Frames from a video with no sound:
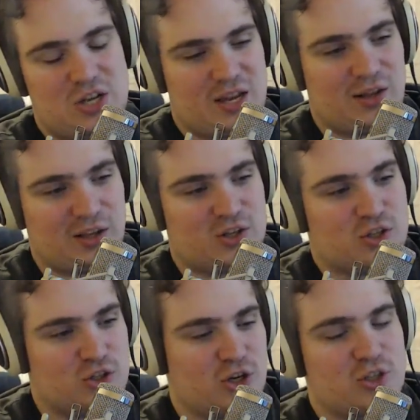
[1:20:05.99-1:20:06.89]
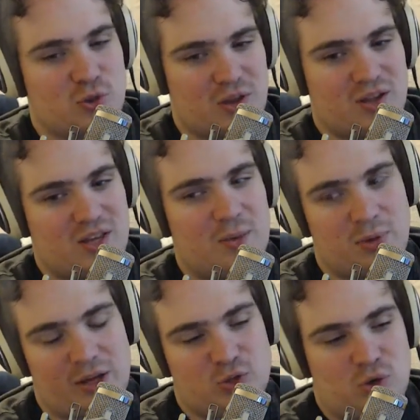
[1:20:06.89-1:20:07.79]
English just so they could keep
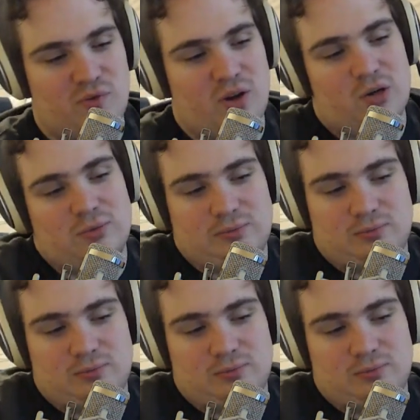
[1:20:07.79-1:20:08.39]
playing Street Fighter.